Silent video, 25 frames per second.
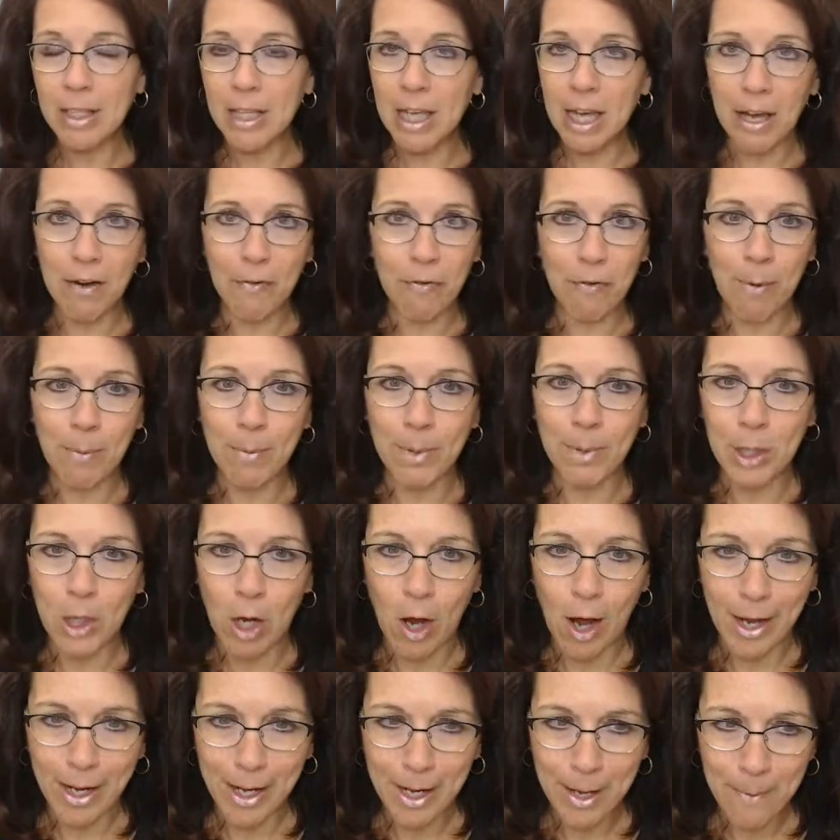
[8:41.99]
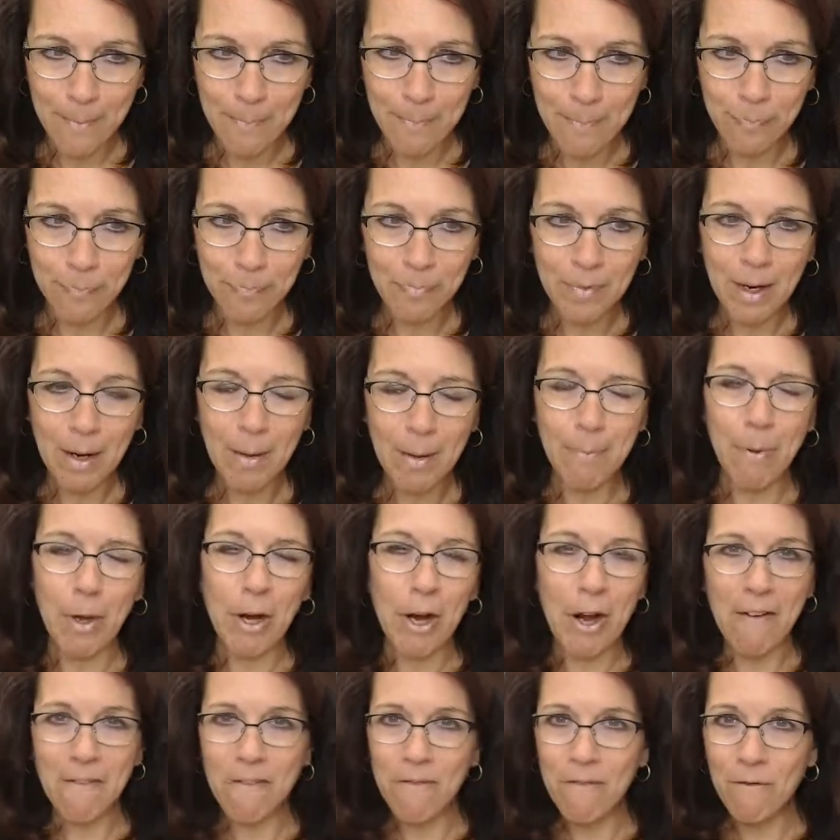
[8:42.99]
thing from a diet, but
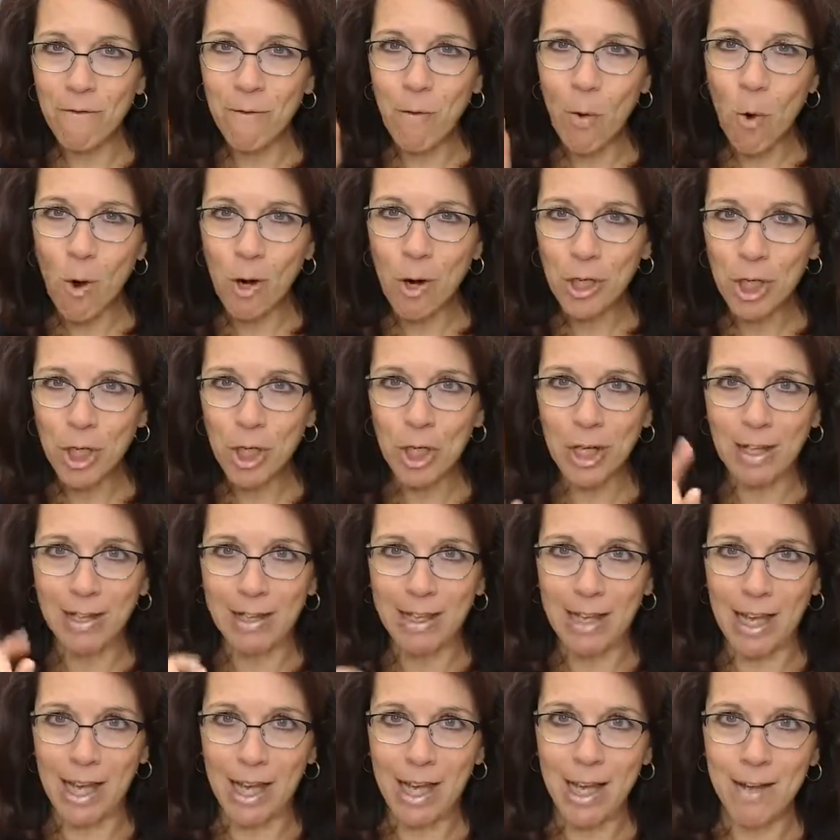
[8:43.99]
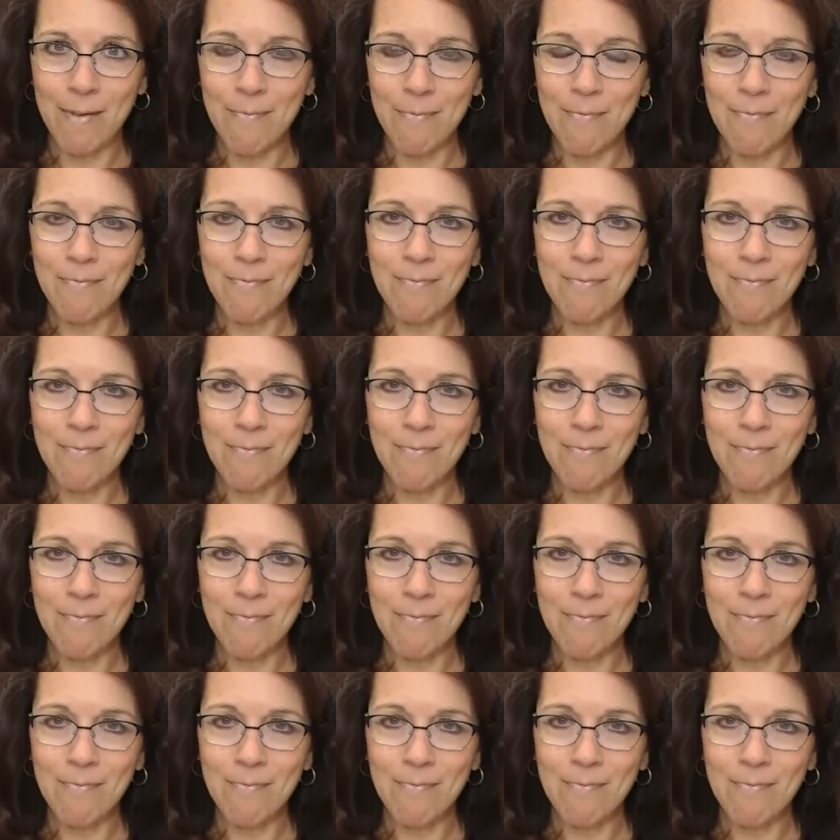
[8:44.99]
unfortunately,